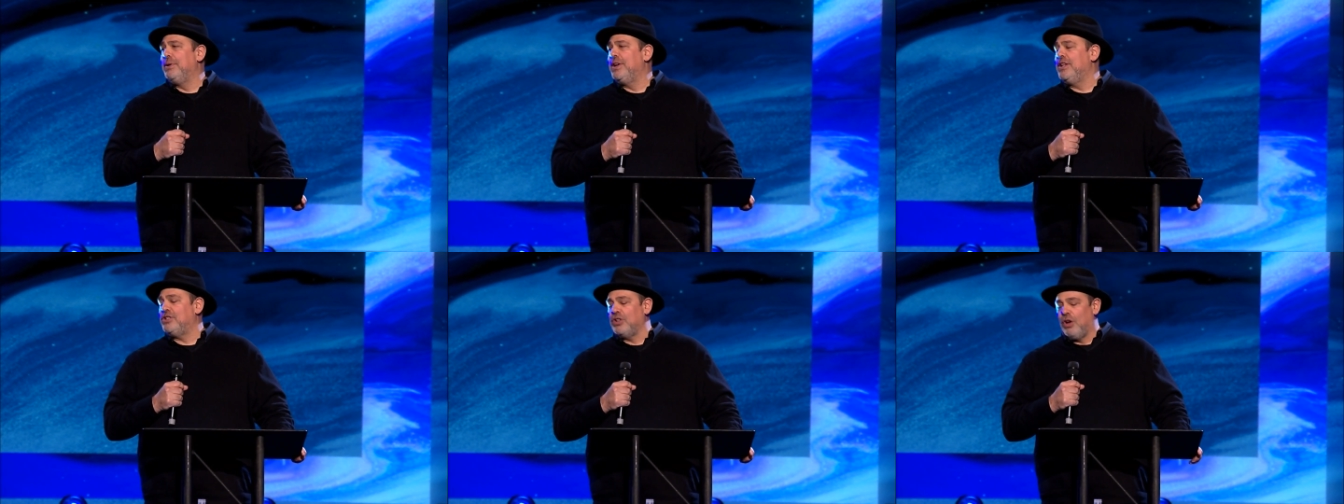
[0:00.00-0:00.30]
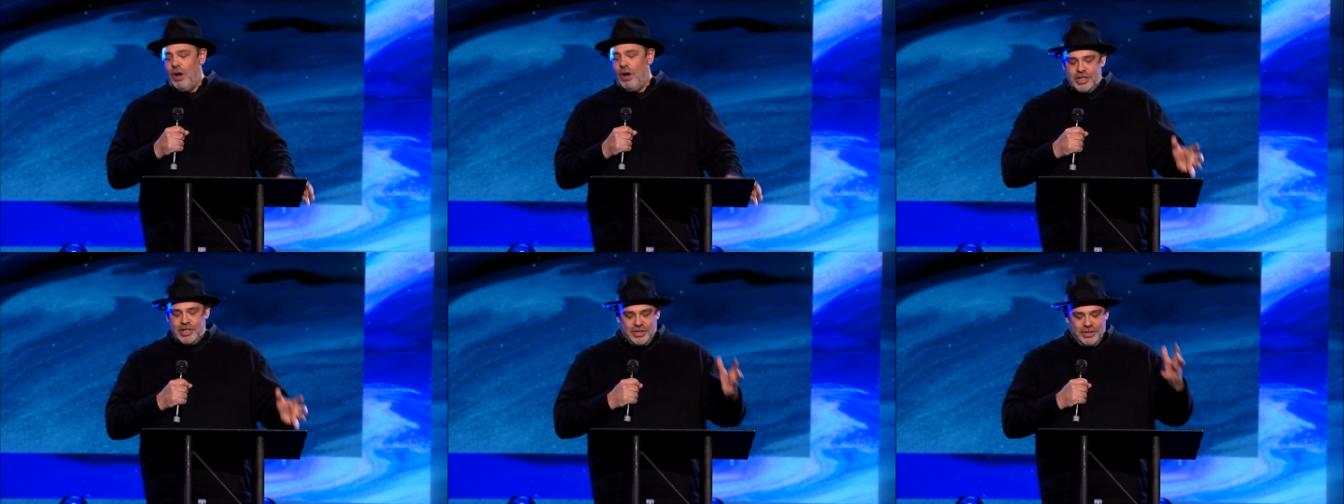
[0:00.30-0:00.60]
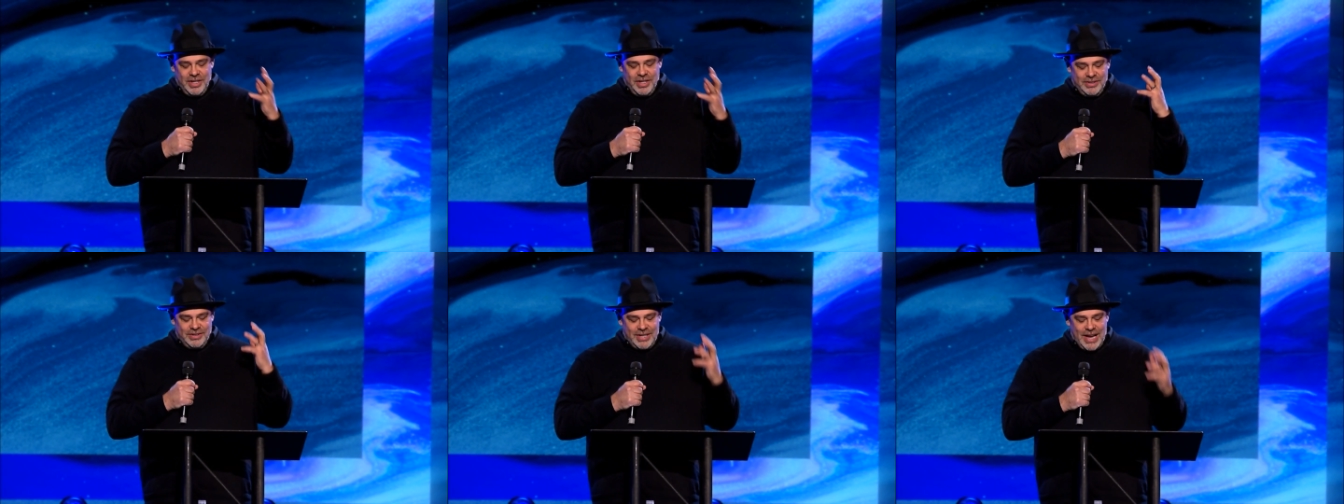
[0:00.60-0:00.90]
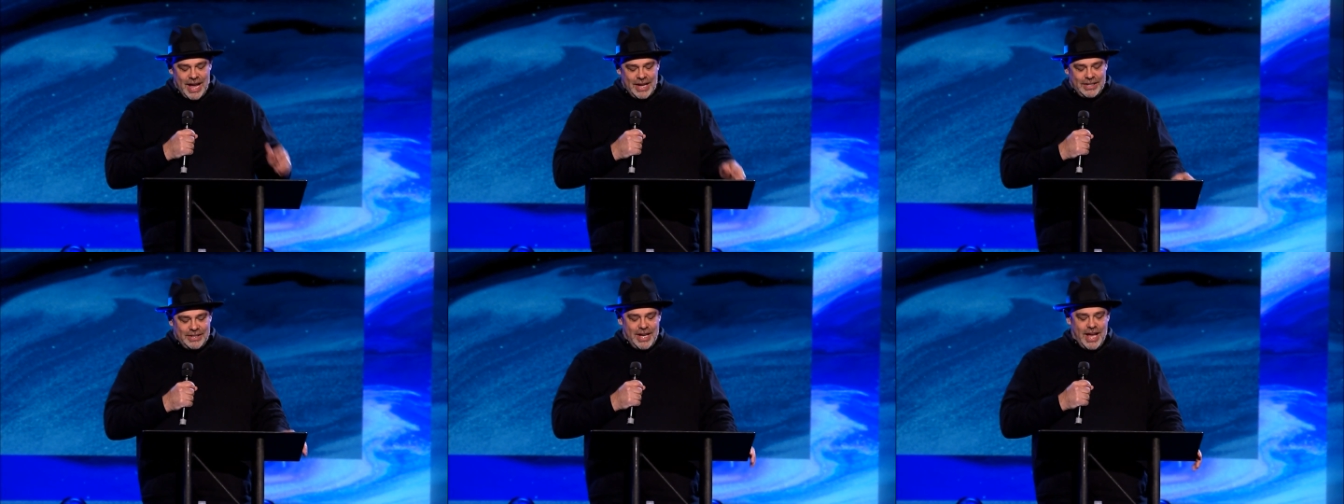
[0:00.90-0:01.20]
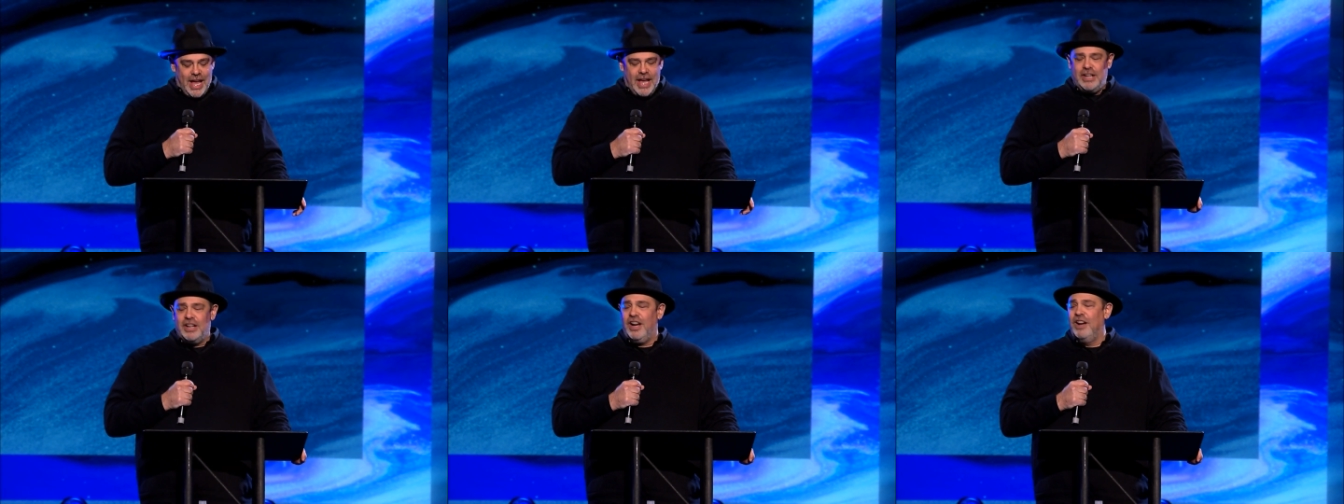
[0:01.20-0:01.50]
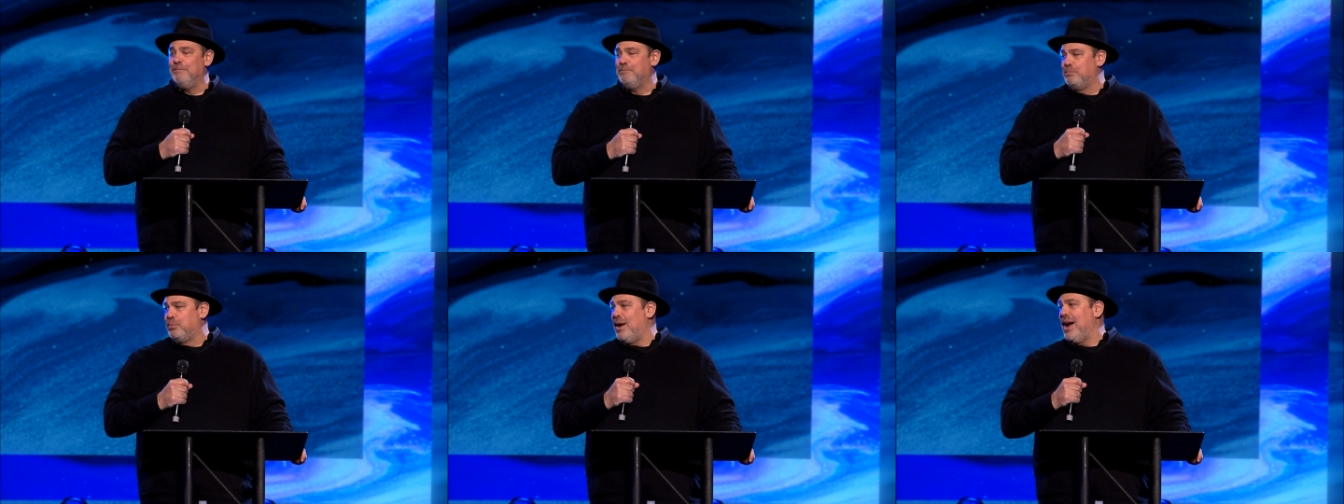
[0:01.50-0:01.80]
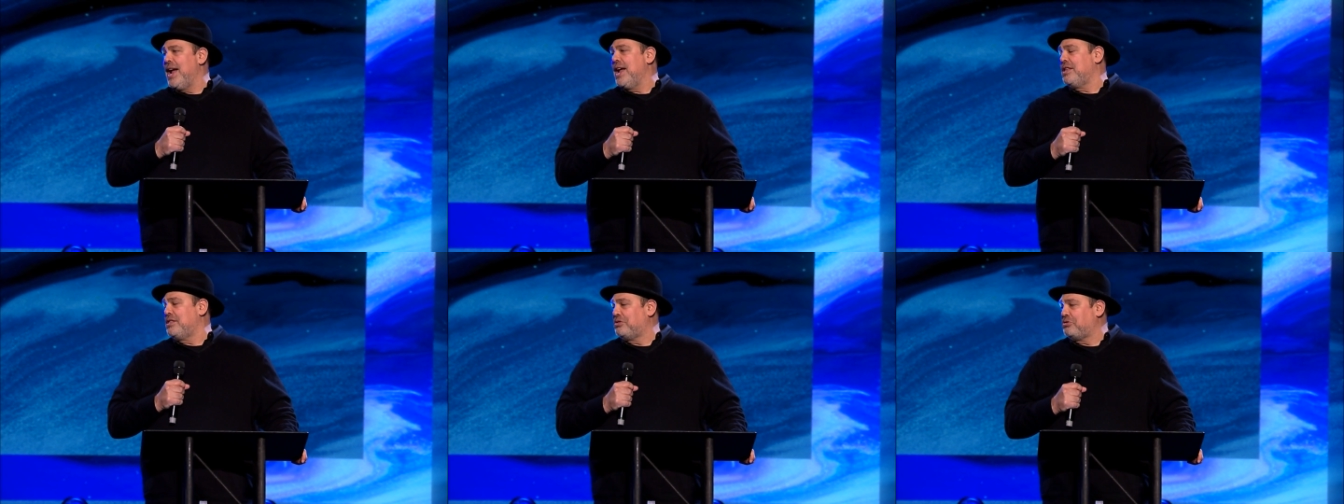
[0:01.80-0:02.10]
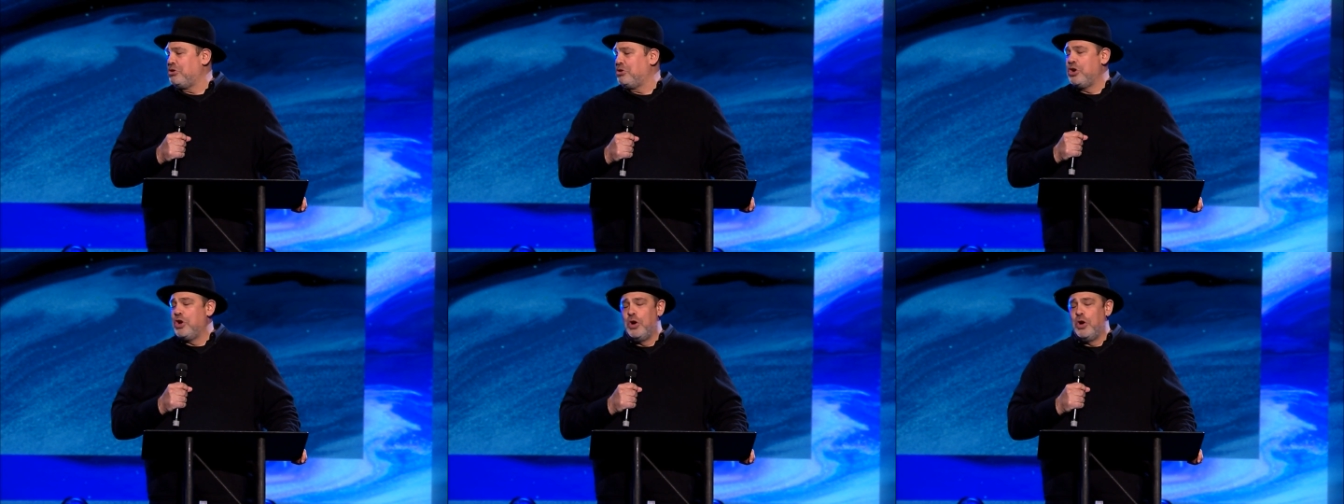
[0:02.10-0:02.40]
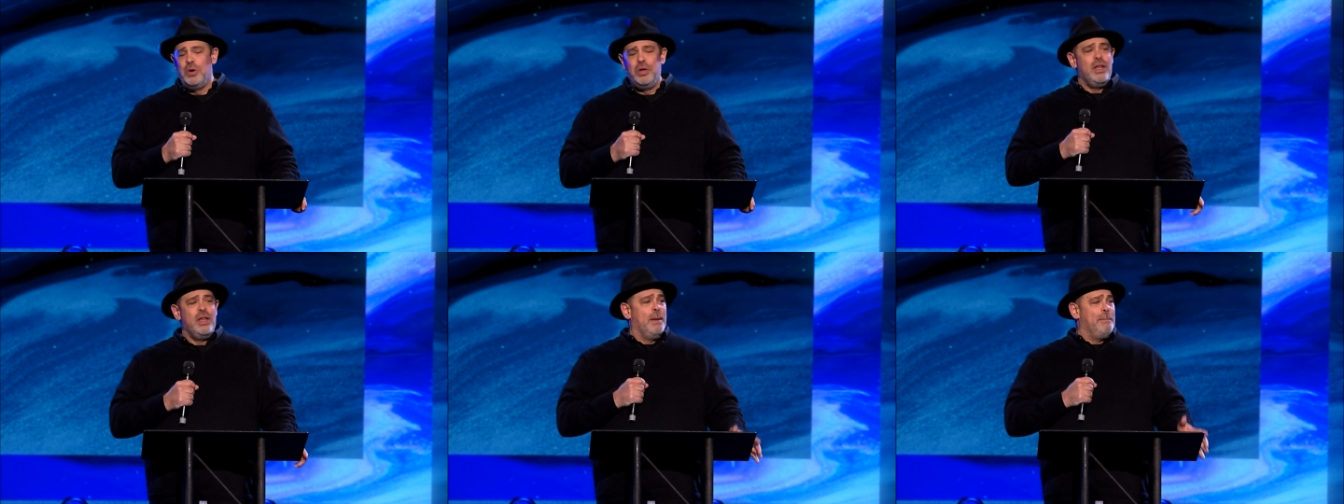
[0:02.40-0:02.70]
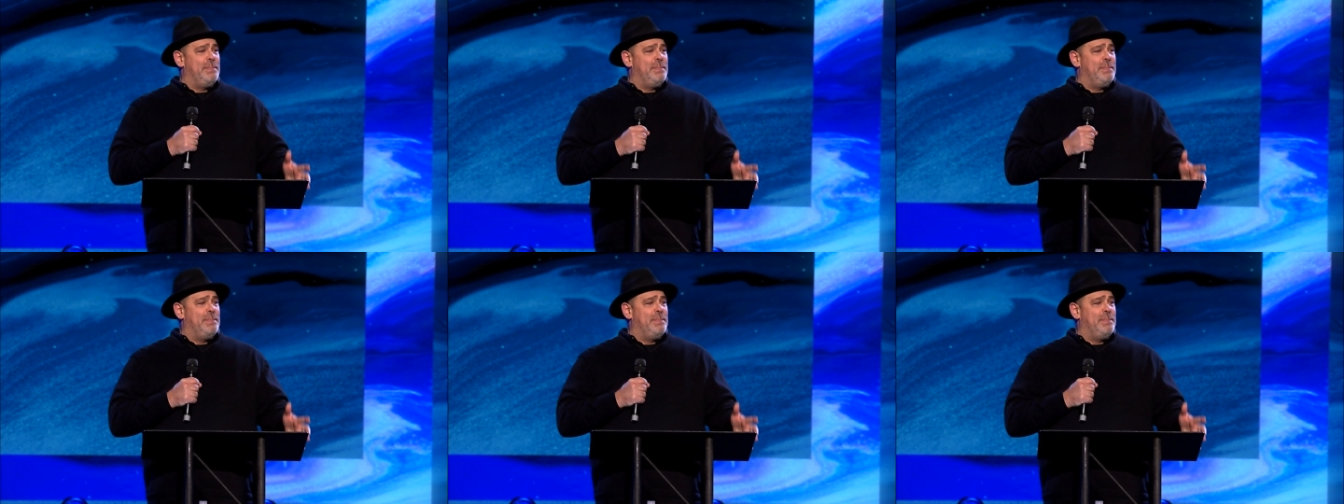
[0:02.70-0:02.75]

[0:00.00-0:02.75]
but it's also the decade of breakthrough